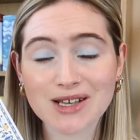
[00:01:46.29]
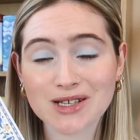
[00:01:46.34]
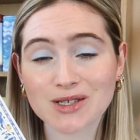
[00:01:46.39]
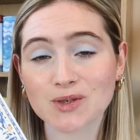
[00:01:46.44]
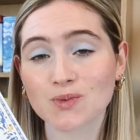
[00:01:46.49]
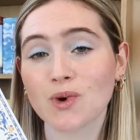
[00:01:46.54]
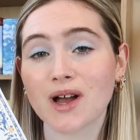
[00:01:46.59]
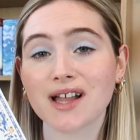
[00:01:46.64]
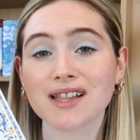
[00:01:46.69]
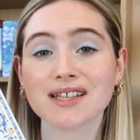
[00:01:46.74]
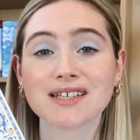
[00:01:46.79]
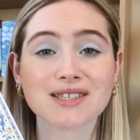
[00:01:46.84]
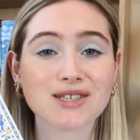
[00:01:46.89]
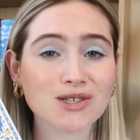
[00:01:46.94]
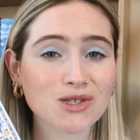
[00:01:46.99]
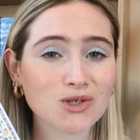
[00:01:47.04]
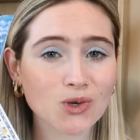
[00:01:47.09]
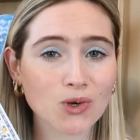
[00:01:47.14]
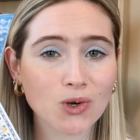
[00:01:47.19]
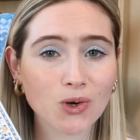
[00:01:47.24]
as well as the
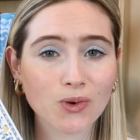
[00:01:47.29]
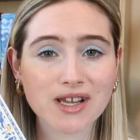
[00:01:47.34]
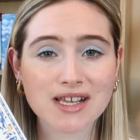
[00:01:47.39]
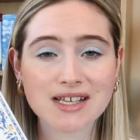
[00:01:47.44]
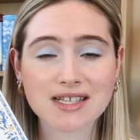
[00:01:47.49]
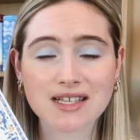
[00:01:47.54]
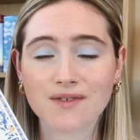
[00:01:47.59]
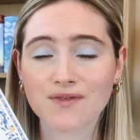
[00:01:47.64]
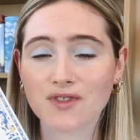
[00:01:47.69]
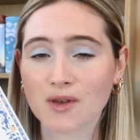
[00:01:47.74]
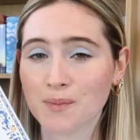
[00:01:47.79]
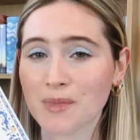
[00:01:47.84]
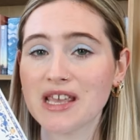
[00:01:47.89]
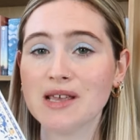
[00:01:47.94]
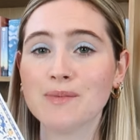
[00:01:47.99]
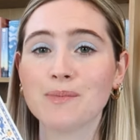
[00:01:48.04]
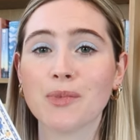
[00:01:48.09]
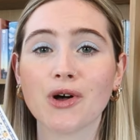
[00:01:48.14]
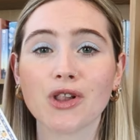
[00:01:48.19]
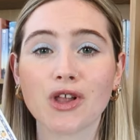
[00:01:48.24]
stories of the
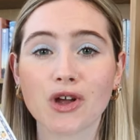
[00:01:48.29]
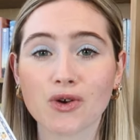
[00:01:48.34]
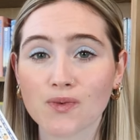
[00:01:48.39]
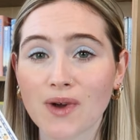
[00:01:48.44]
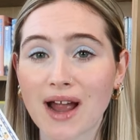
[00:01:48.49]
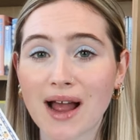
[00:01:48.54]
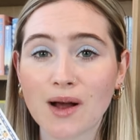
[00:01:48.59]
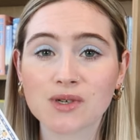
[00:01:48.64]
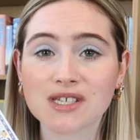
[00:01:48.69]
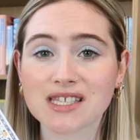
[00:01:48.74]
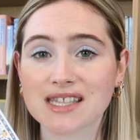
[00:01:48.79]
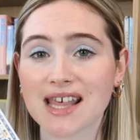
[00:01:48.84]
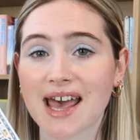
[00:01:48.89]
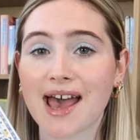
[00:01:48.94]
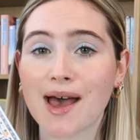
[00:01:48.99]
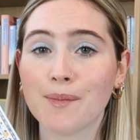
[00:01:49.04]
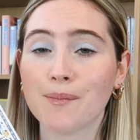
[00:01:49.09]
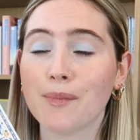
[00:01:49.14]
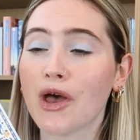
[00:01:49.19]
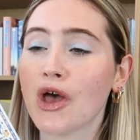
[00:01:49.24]
people around
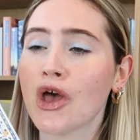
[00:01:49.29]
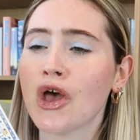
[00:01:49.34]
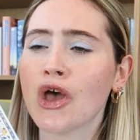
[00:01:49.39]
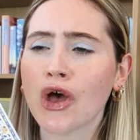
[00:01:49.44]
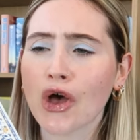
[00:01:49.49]
them,